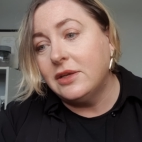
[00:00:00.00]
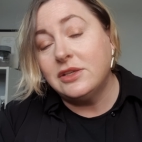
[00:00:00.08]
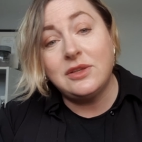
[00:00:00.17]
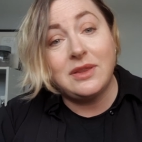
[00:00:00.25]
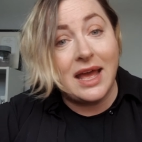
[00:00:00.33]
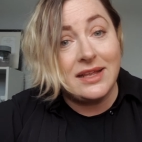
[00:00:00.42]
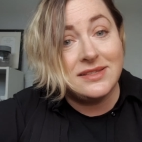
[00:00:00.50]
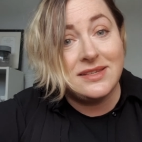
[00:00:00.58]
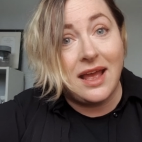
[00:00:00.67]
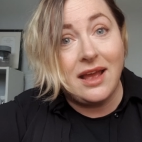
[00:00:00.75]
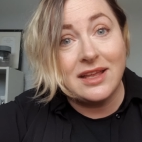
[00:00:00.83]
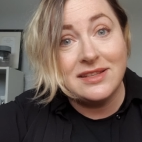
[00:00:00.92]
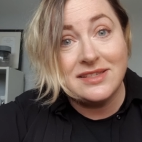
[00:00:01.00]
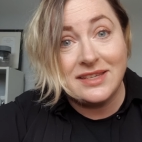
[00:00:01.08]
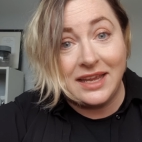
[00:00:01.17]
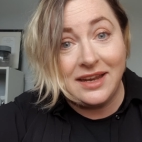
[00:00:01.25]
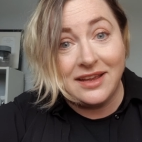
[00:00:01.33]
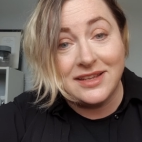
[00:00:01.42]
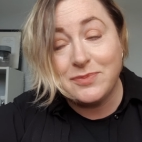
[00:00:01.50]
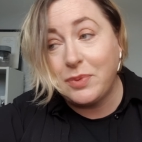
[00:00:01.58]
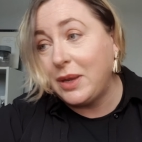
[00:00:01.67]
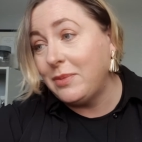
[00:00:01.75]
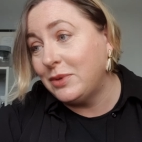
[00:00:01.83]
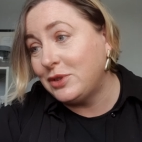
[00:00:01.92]
So that's concealers
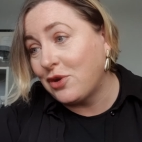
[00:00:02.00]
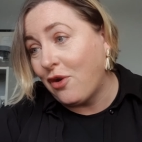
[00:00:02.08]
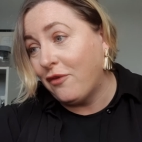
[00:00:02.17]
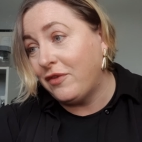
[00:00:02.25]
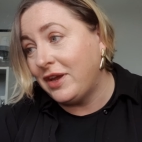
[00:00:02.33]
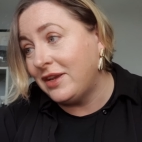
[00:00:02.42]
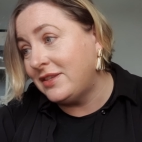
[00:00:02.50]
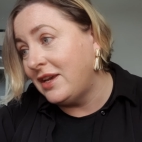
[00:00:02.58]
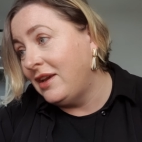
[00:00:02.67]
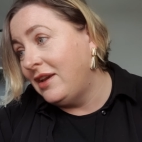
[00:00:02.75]
pretty much covered.